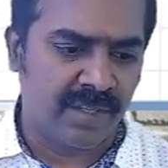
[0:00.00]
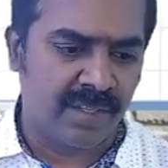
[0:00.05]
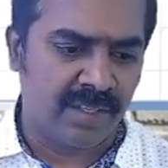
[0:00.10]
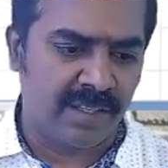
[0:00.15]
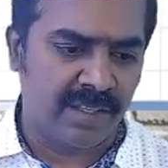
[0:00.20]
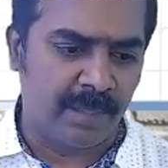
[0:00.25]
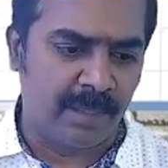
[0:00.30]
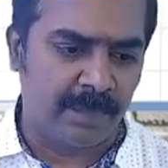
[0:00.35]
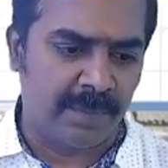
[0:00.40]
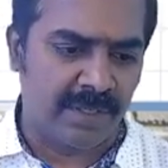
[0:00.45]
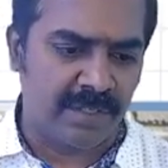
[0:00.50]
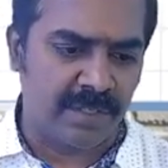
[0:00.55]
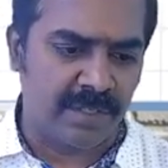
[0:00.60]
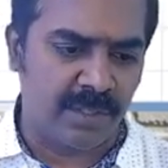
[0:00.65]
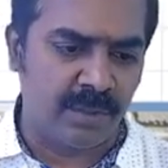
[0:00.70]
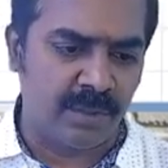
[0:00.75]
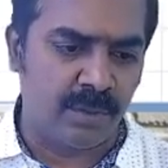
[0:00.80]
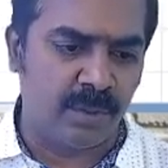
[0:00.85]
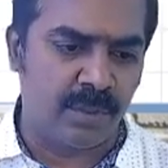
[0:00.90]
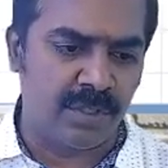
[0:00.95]
The person
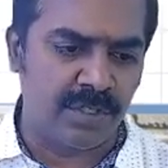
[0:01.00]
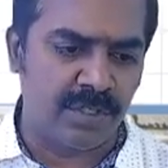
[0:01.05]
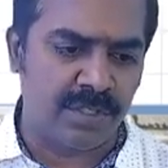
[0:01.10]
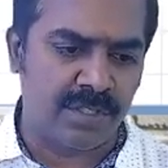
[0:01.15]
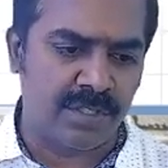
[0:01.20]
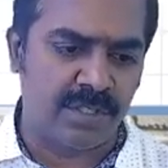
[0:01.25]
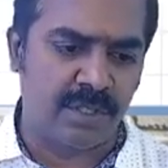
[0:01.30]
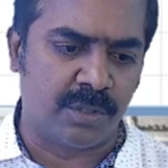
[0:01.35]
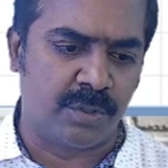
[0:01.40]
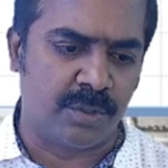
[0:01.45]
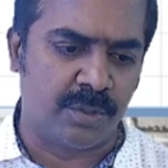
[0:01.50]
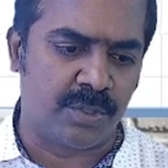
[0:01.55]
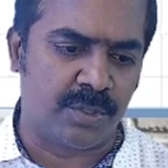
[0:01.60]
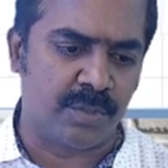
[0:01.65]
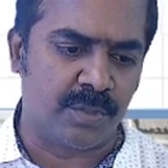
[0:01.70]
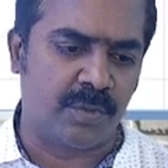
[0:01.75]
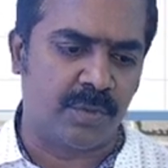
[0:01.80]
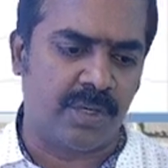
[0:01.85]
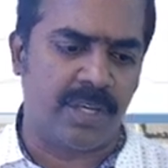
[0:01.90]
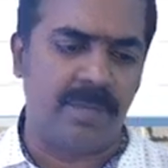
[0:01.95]
who owns the goods.
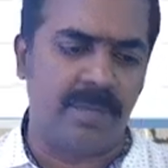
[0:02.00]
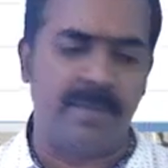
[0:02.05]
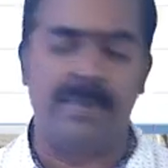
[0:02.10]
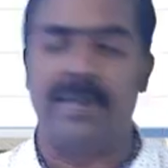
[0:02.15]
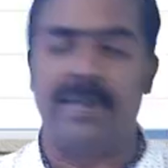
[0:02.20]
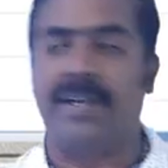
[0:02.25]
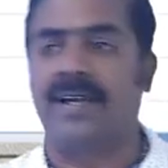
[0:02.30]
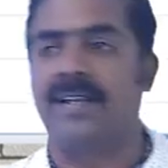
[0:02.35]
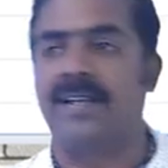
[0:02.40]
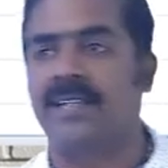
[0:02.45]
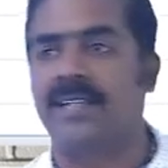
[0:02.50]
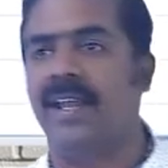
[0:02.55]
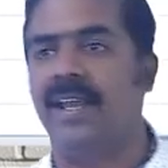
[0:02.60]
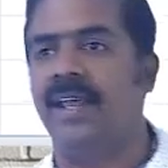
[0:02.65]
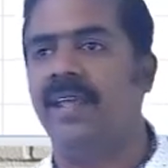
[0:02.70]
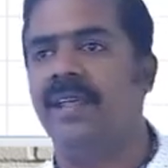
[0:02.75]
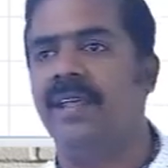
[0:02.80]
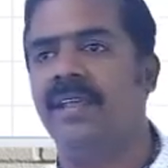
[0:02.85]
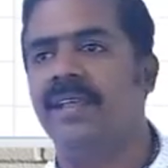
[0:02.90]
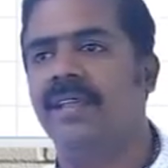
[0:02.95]
What do you mean by
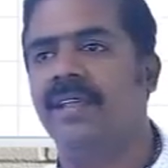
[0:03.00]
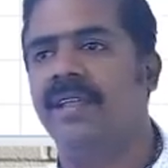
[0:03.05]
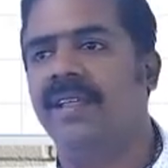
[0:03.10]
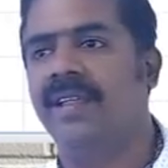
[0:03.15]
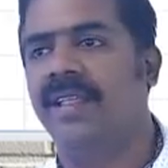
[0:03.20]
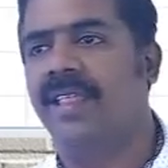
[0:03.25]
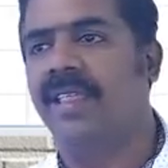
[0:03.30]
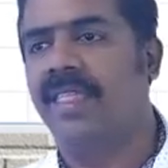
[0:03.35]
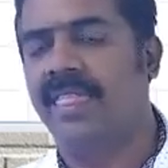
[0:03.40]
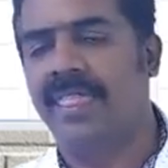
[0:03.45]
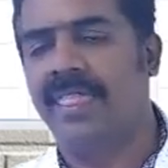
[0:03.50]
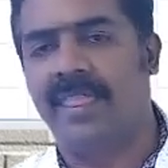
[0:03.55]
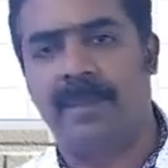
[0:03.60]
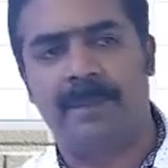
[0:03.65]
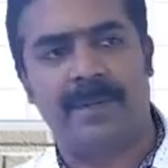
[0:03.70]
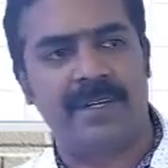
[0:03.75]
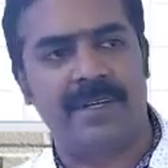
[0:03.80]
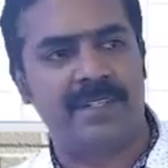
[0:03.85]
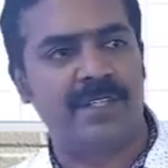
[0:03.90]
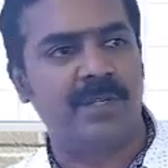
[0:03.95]
consignee? The
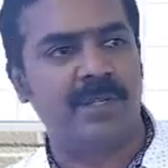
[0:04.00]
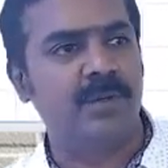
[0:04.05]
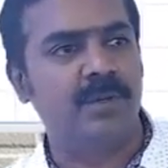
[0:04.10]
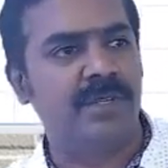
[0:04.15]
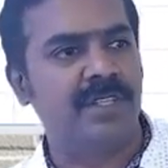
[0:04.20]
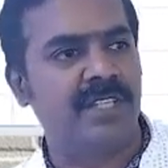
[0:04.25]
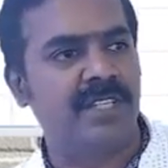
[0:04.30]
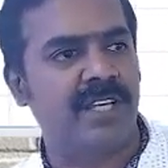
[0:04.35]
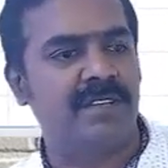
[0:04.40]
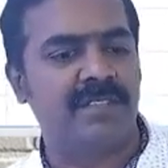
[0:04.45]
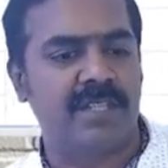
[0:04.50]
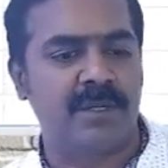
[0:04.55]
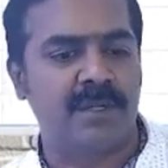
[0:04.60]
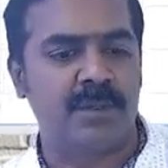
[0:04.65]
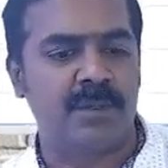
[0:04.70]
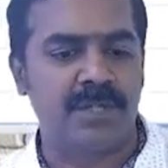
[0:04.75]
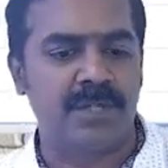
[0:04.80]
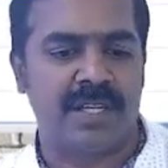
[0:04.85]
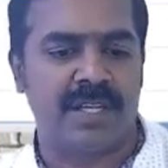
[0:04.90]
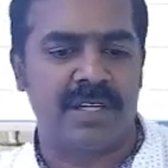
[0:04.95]
person who receives the
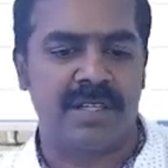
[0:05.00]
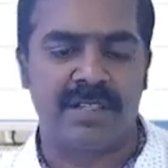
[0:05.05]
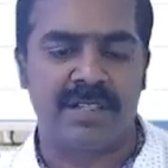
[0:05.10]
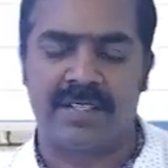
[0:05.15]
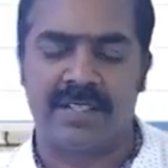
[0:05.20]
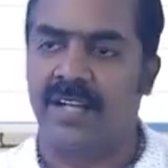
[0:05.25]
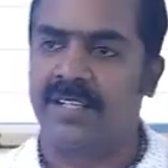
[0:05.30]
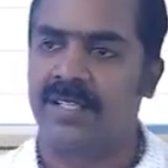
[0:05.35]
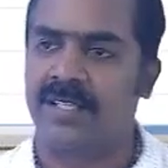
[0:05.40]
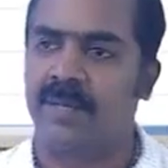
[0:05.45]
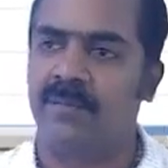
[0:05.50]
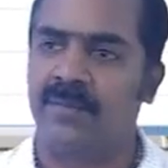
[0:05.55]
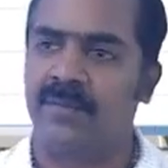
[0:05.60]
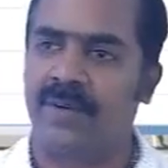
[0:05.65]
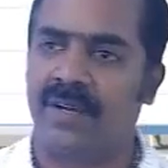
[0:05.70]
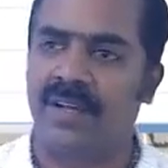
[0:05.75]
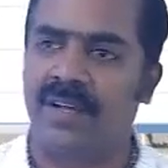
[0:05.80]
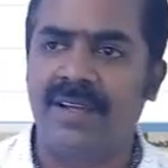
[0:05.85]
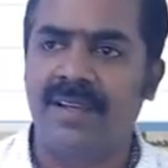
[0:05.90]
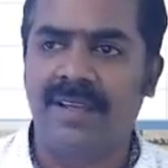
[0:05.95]
goods and sells them
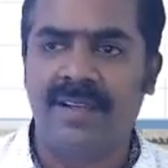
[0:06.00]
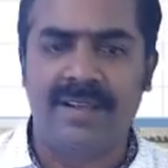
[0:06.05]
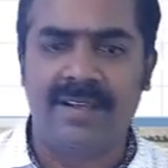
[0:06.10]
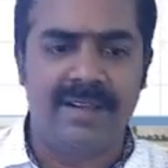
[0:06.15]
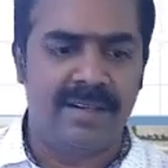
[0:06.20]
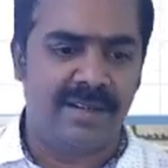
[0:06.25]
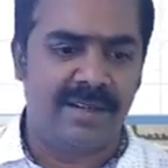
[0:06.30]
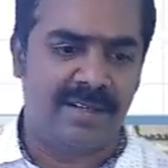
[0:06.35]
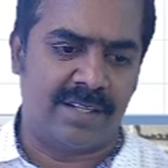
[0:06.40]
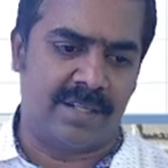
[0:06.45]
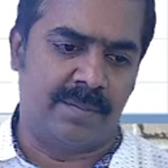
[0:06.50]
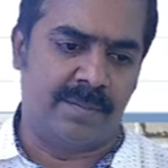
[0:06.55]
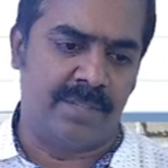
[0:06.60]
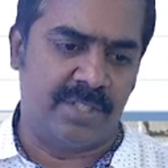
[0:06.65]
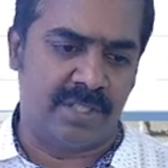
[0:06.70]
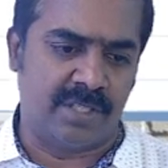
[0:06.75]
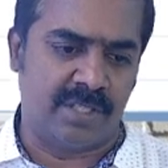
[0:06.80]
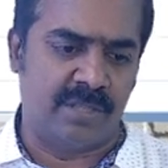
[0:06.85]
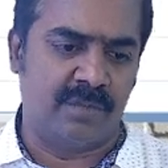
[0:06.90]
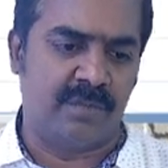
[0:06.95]
for a
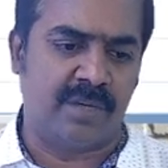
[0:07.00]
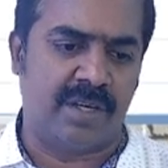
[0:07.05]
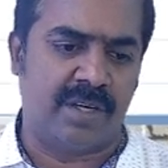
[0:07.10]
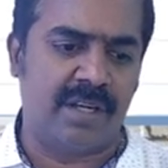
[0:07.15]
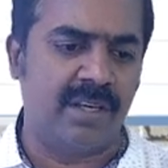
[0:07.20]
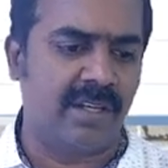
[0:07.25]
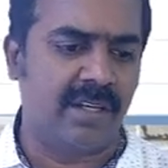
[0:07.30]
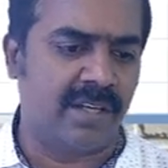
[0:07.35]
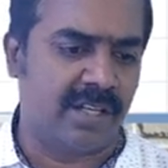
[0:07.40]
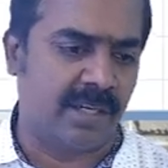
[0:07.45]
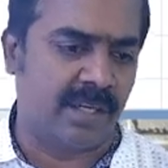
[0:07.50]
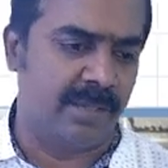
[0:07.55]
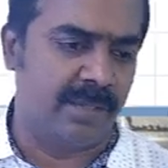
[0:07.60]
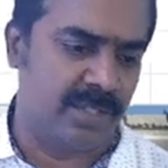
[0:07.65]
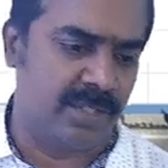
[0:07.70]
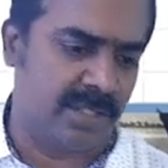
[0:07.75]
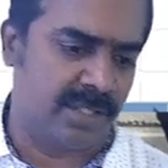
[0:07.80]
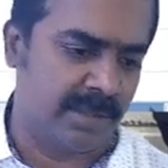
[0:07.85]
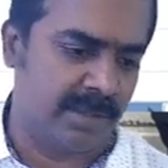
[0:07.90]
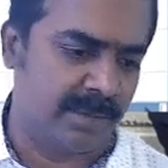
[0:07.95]
commission. For a
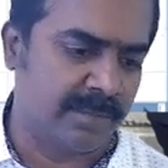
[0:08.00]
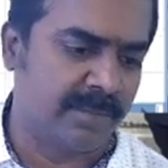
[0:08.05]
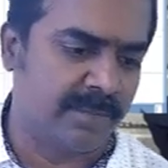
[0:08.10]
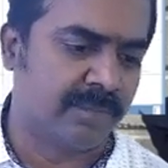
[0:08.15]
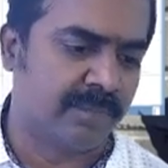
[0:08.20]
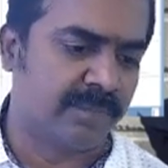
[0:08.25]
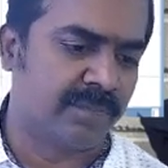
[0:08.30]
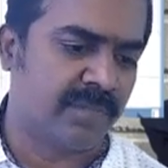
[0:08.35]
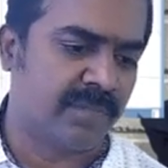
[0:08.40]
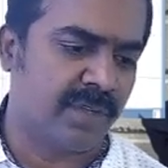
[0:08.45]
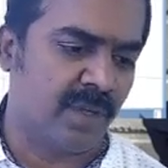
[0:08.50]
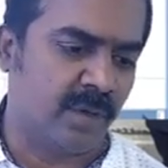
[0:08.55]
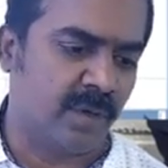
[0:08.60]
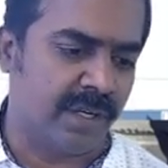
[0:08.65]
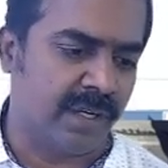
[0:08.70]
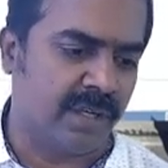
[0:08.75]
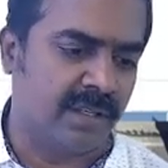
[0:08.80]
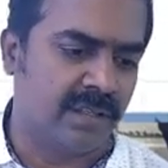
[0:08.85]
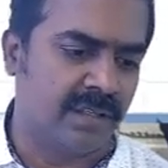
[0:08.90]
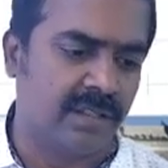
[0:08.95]
commission.
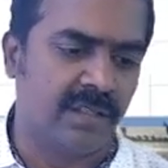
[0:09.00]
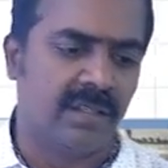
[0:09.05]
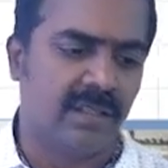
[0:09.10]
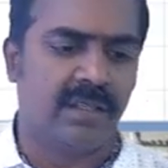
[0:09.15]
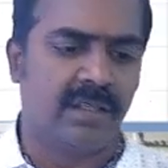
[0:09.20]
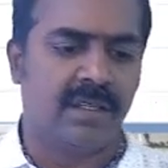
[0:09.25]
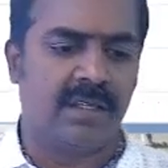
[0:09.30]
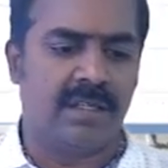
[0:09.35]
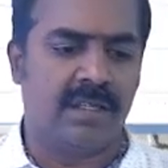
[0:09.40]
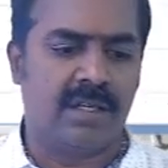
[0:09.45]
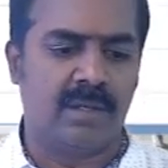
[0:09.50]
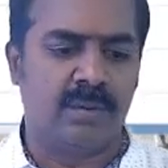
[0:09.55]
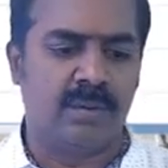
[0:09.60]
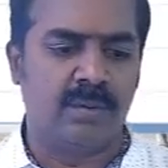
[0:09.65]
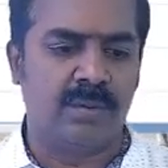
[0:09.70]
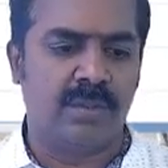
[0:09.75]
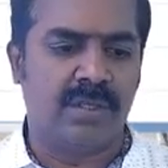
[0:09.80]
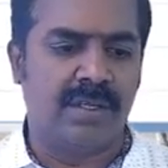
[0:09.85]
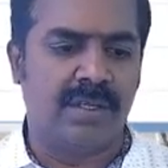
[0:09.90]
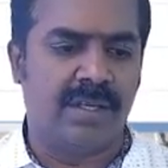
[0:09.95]
Okay. Now,
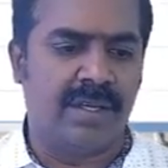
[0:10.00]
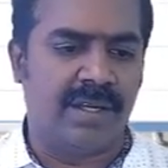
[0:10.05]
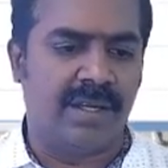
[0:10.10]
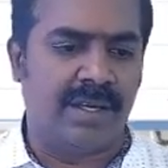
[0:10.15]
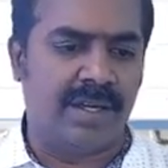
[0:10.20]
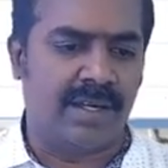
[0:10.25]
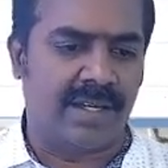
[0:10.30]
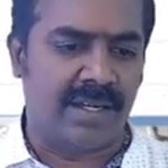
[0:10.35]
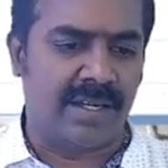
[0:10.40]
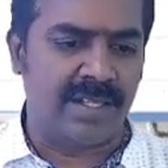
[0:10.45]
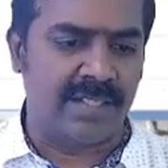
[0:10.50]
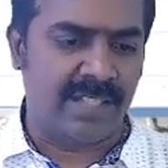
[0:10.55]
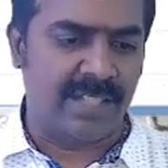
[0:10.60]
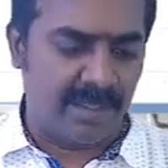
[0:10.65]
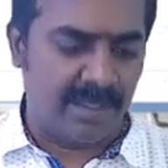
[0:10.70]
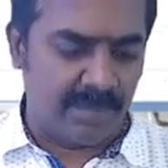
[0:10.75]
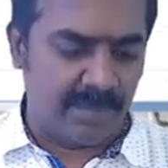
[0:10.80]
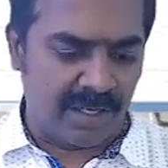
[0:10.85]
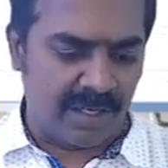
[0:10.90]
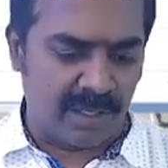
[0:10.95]
a
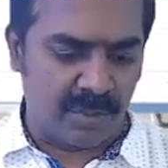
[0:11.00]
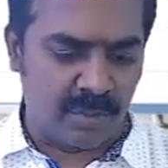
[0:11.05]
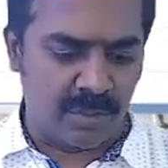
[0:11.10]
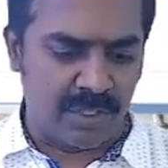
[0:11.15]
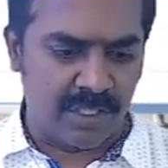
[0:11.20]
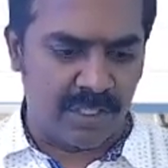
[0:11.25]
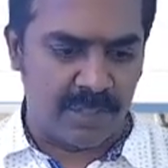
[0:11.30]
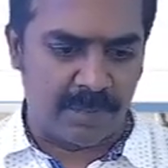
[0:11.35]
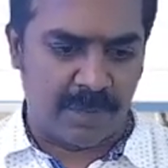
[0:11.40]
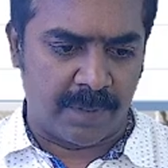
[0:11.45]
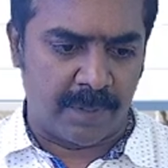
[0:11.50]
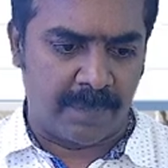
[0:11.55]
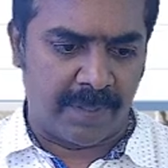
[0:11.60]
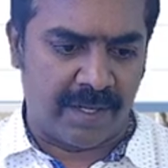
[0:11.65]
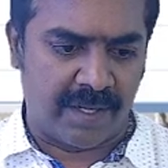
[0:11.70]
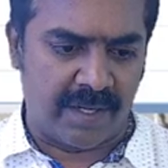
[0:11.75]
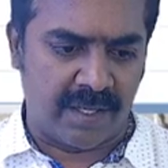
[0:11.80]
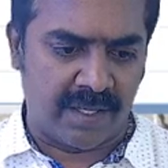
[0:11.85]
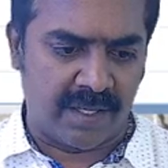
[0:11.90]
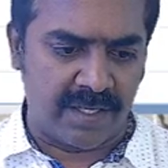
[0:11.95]
consignment account is
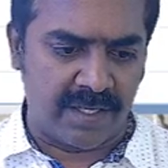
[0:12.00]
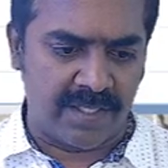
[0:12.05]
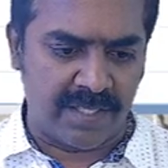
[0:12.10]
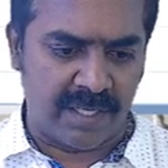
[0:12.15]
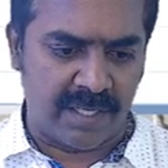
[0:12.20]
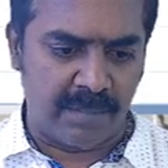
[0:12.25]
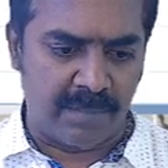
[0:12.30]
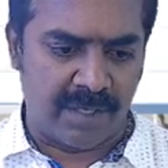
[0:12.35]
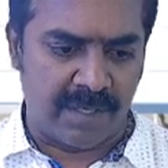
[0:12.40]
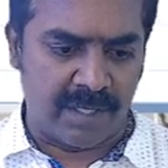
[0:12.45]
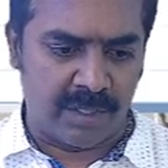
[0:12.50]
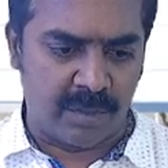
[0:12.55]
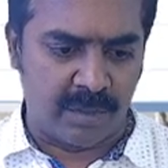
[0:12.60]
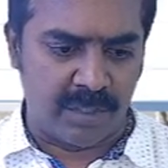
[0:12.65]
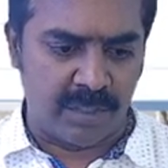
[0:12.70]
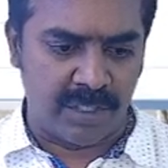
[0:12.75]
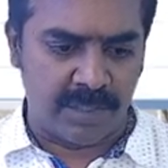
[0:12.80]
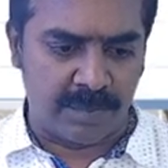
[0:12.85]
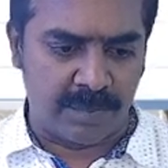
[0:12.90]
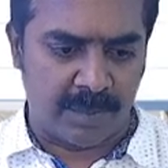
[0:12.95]
prepared. A consignment
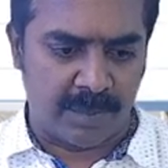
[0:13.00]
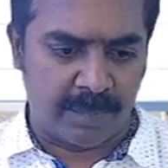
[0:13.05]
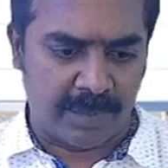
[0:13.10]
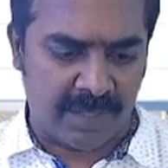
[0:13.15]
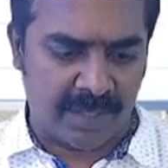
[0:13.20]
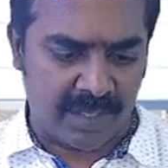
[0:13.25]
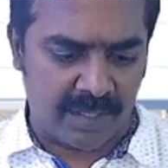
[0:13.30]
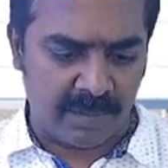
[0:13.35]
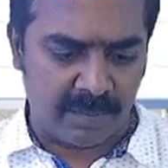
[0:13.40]
account is prepared